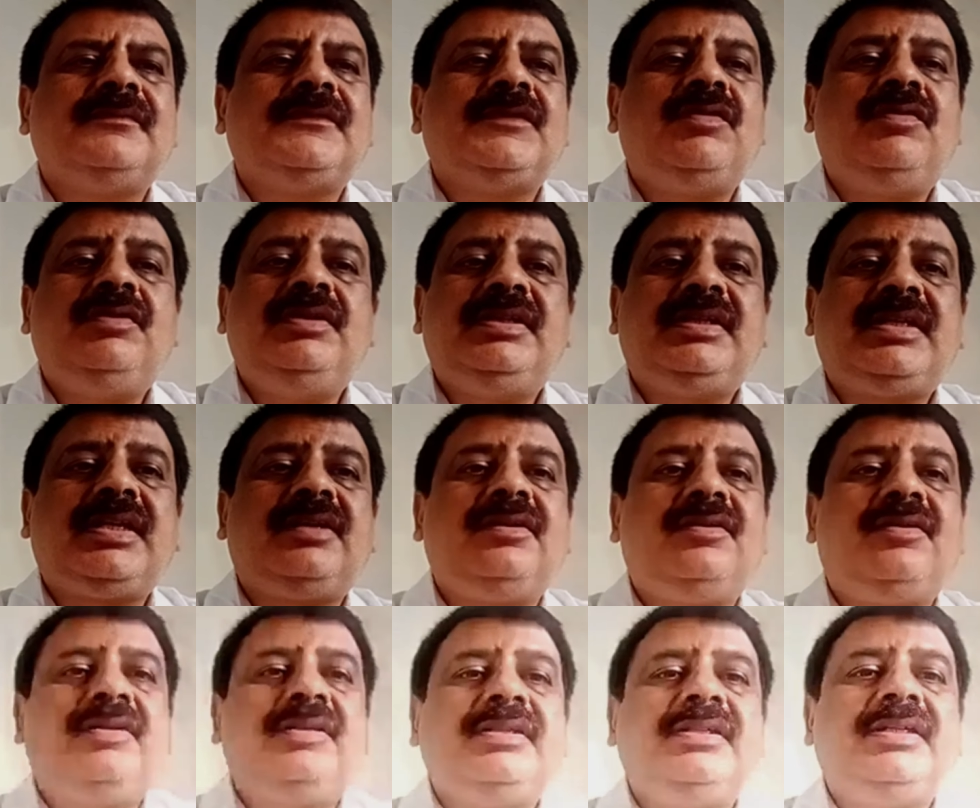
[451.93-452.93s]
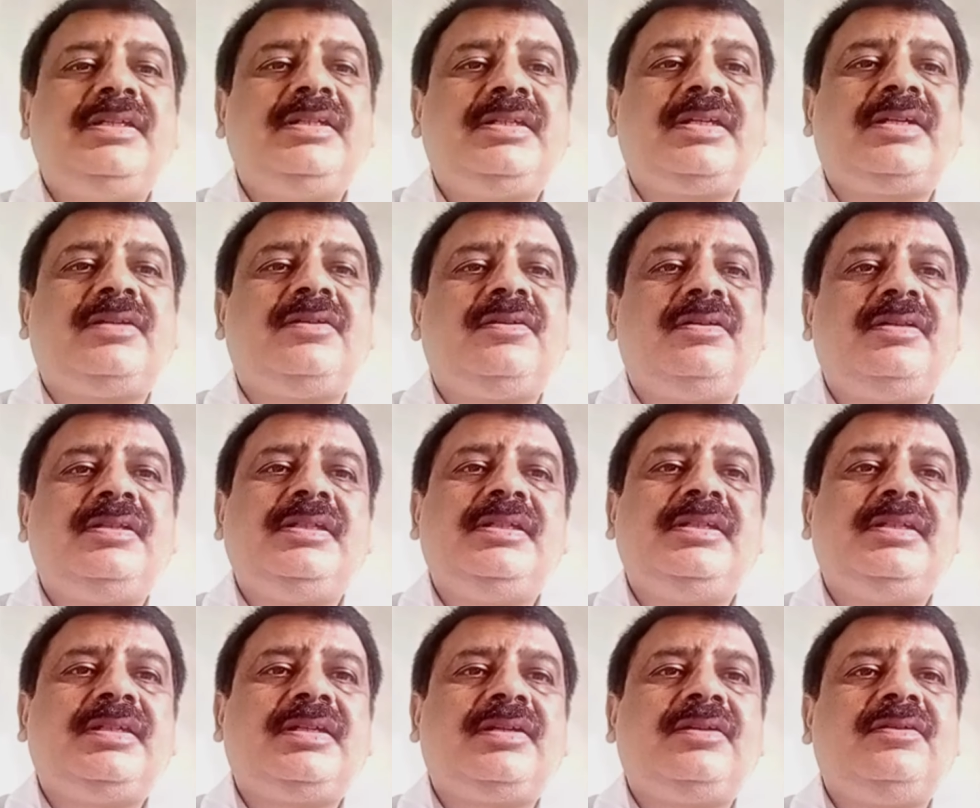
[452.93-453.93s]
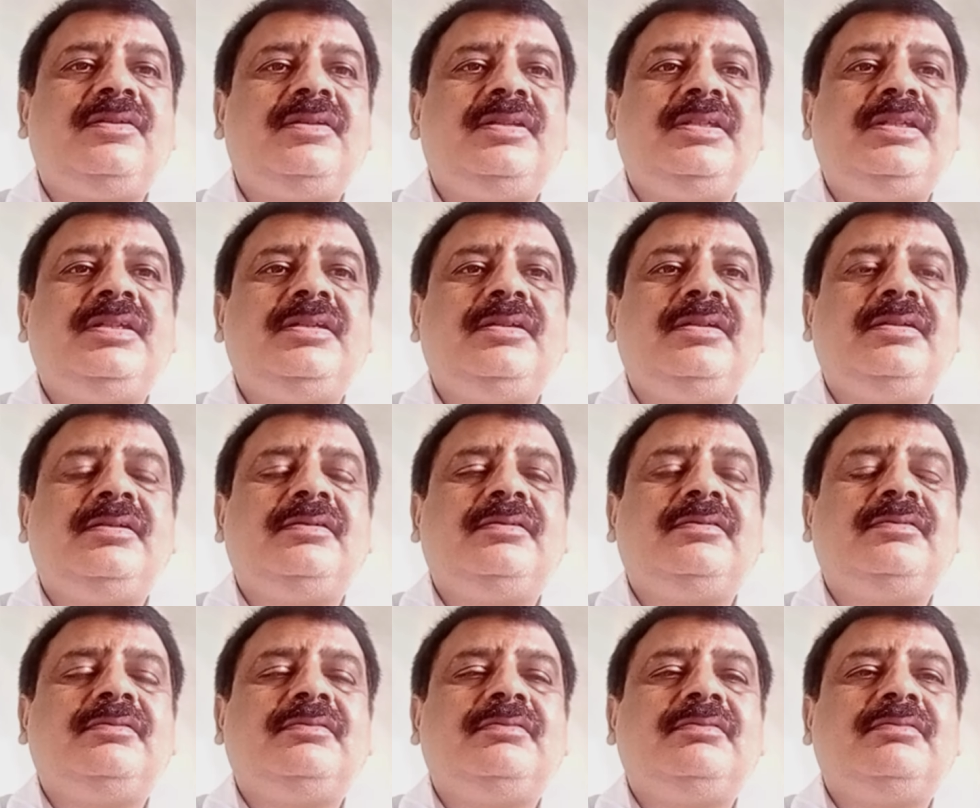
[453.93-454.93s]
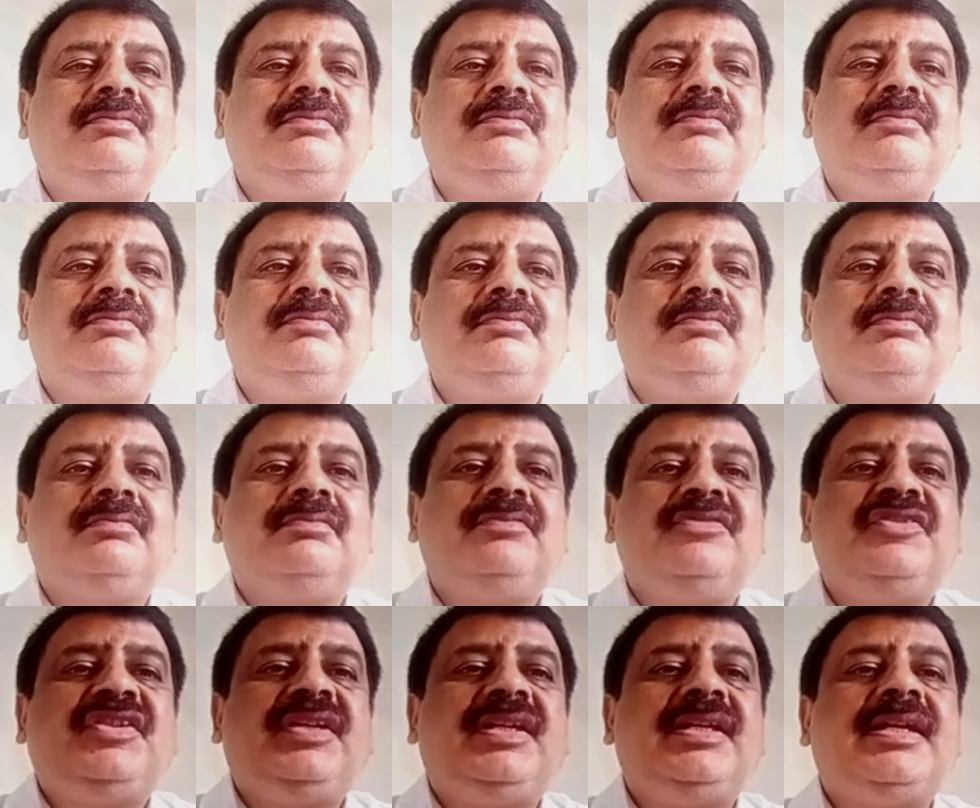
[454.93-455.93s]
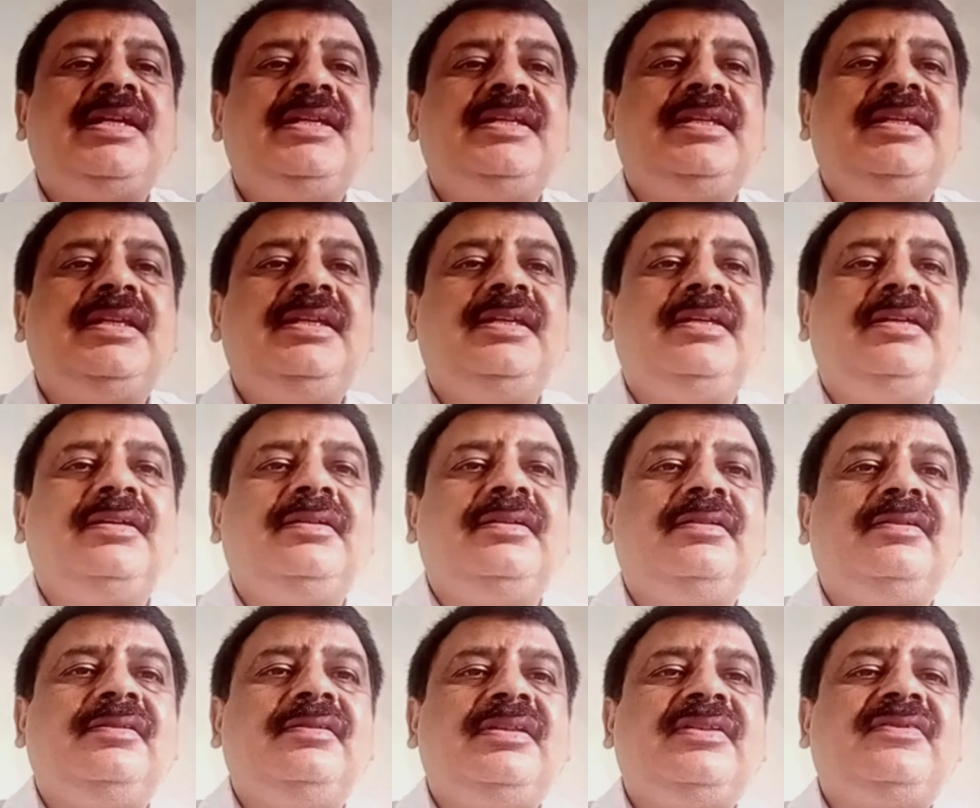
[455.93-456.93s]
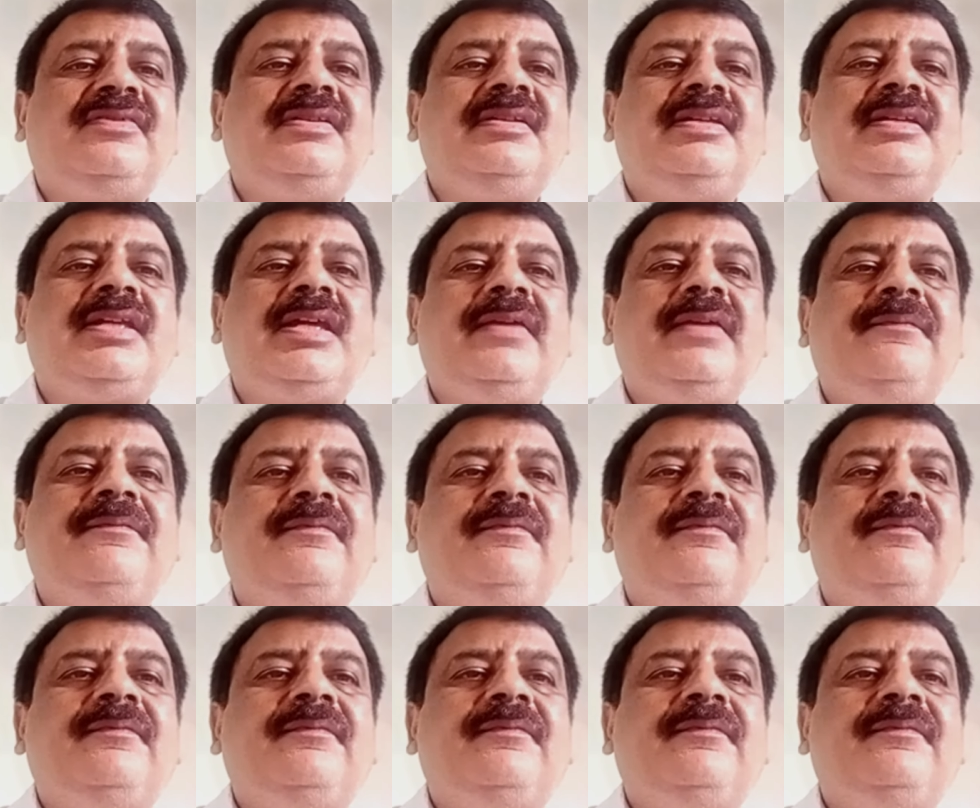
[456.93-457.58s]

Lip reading: Only technology and technology and technology. JIT, just in time.